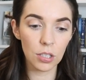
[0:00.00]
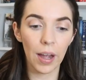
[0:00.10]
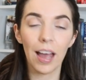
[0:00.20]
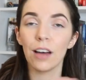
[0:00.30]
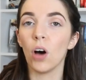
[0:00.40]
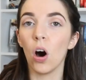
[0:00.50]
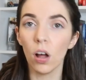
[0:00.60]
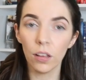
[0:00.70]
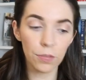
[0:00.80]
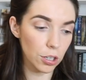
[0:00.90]
so I have
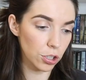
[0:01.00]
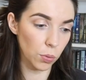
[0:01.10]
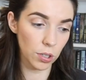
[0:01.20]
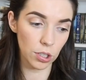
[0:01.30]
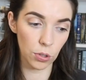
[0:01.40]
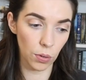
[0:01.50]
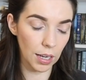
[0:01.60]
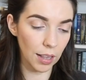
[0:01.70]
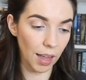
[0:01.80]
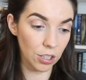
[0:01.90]
all of her short story
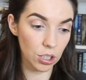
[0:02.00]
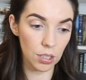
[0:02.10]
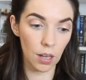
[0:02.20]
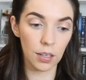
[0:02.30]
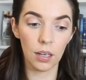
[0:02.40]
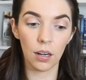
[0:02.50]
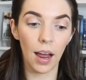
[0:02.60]
collections on here.